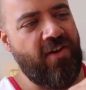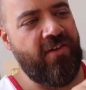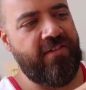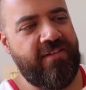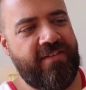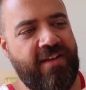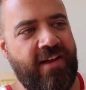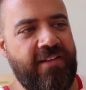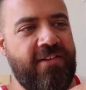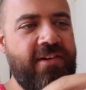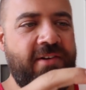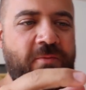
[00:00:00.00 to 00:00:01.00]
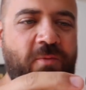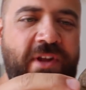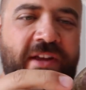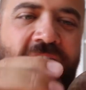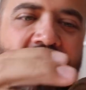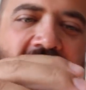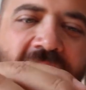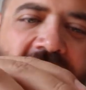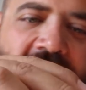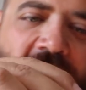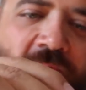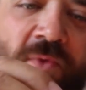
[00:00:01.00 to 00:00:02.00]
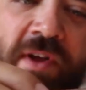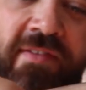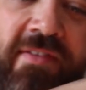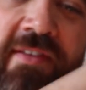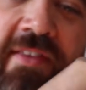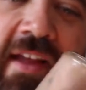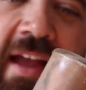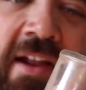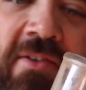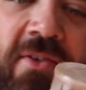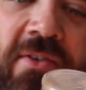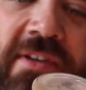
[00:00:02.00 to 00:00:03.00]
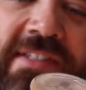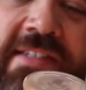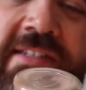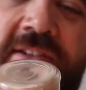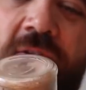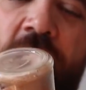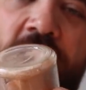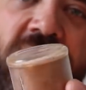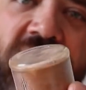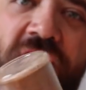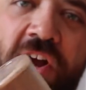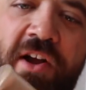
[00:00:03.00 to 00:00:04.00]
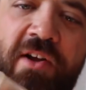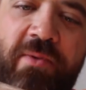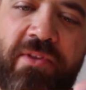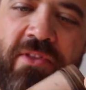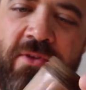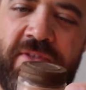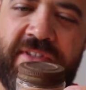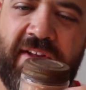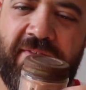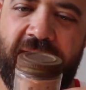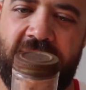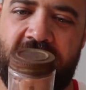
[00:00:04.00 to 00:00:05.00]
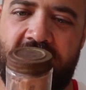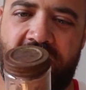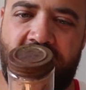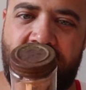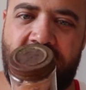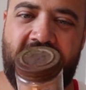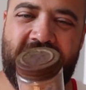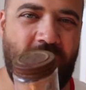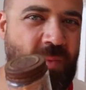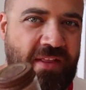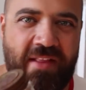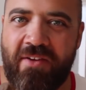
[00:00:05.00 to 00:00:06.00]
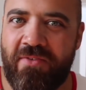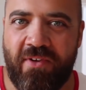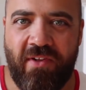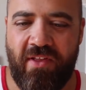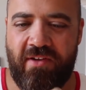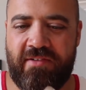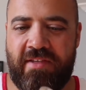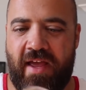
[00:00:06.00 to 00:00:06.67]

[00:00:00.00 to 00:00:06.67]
It's all discolored and weird and like rusted. Like, I don't know, is this an old jar with new stuff in it, or has it been there for a long